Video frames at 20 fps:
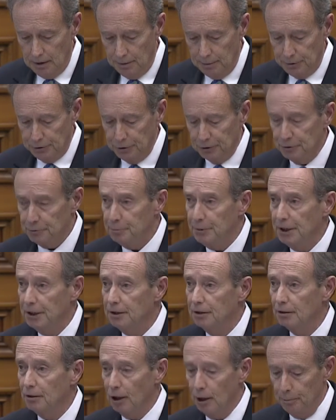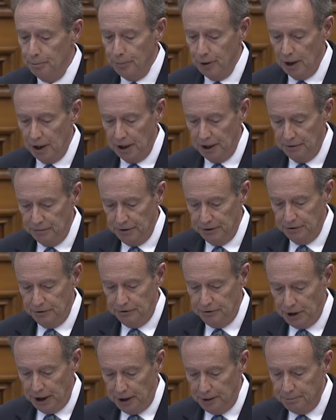Mr. Speaker, all part of his
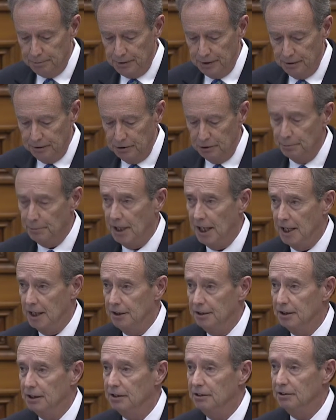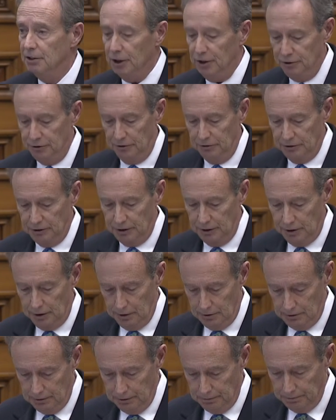deep humanity and
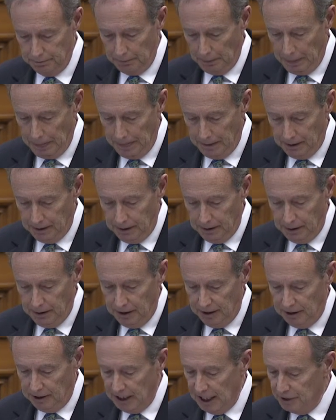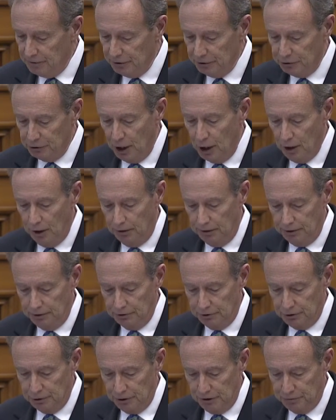decency, he gave his all
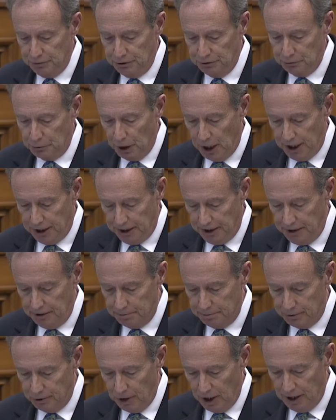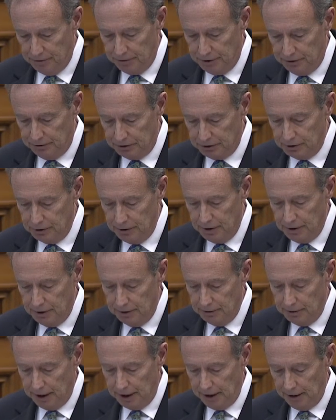to serve his riding and province
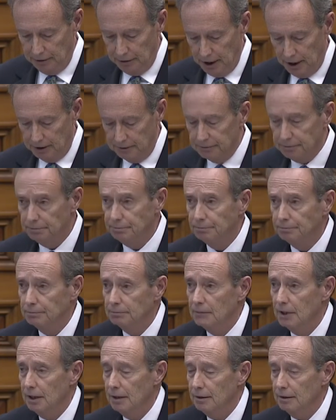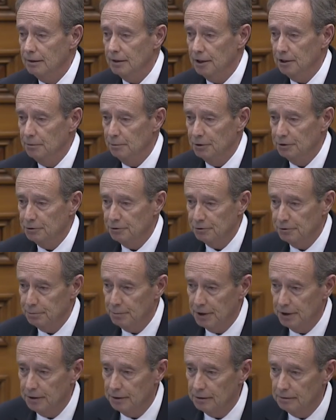that he loved. Thank you, Mr.
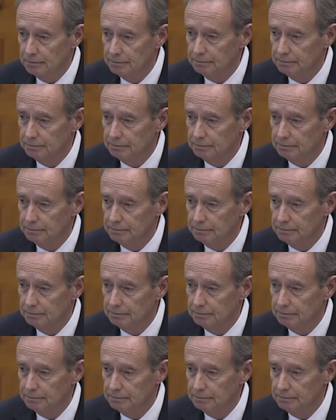Speaker.